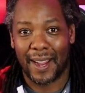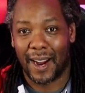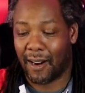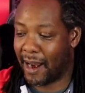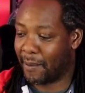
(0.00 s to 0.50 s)

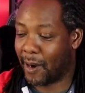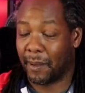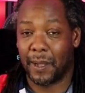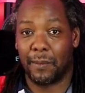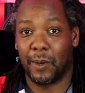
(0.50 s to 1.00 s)
All right, party
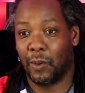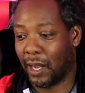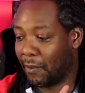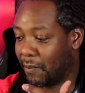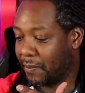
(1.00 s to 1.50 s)
people.
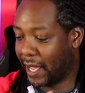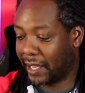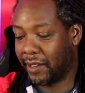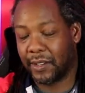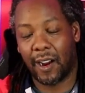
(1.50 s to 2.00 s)
Well,
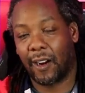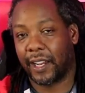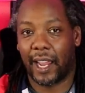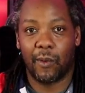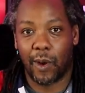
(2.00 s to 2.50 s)
thank you to
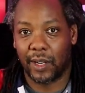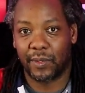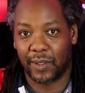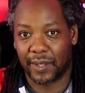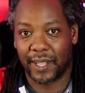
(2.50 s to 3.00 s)
Arcane Wonders
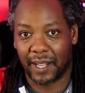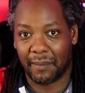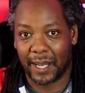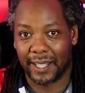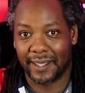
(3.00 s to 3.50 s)
for sending
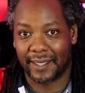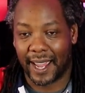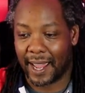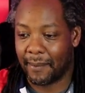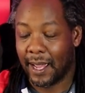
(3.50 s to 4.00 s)
me this
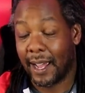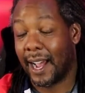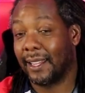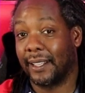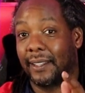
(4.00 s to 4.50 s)
game.
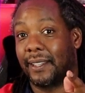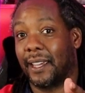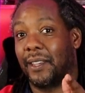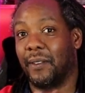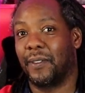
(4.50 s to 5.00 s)
I'd like to
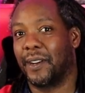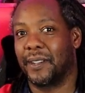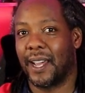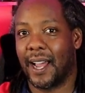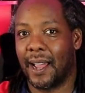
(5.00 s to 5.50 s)
thank you for your
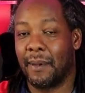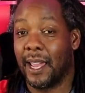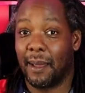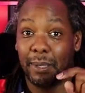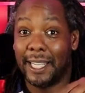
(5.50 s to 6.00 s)
time.
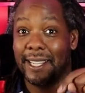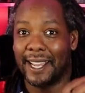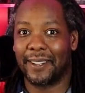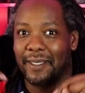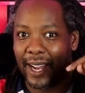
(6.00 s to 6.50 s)
And please
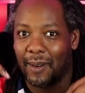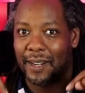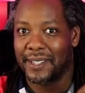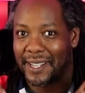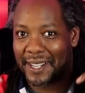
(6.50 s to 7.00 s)
answer that
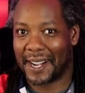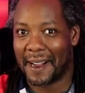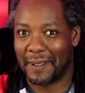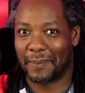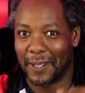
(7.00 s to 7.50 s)
question in the
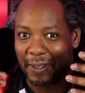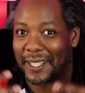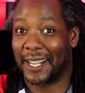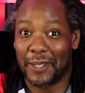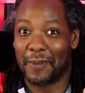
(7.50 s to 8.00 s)
comments below,
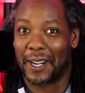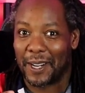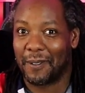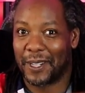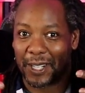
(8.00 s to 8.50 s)
because I do want to
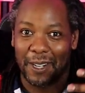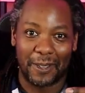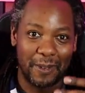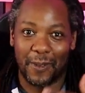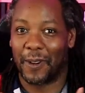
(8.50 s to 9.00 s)
know what your
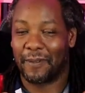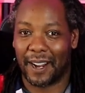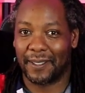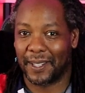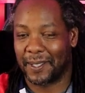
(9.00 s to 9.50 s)
go-to
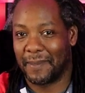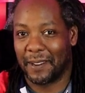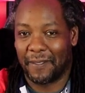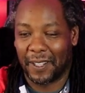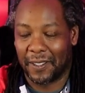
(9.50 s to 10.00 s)
45 to 60
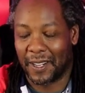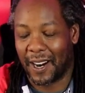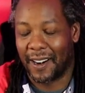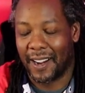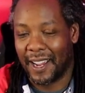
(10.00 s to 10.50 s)
minute fillers
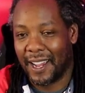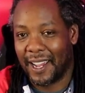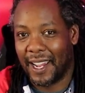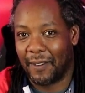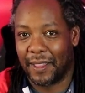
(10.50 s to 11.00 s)
are.
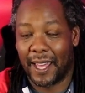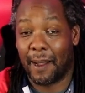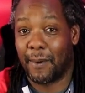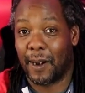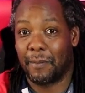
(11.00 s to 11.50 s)
And with
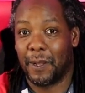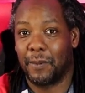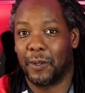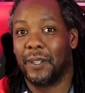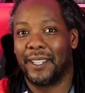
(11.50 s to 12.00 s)
that, party
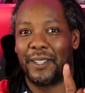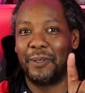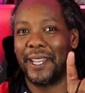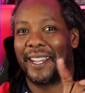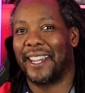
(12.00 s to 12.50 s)
people, you
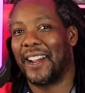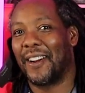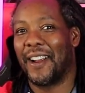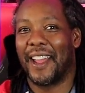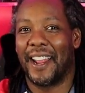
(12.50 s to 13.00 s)
take
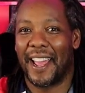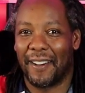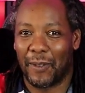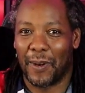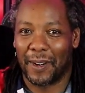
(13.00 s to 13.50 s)
care and
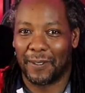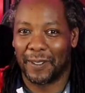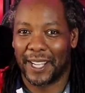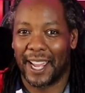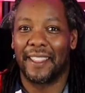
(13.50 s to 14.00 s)
have a
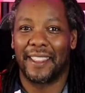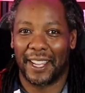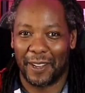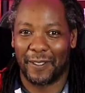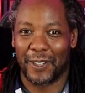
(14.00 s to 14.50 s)
wonderful day.
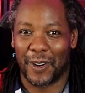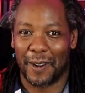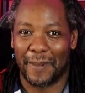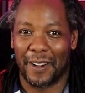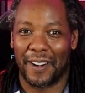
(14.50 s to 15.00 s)
Thank you for
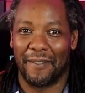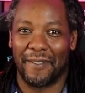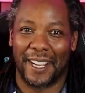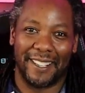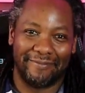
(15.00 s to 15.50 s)
joining me on
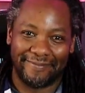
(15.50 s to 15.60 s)
MVM.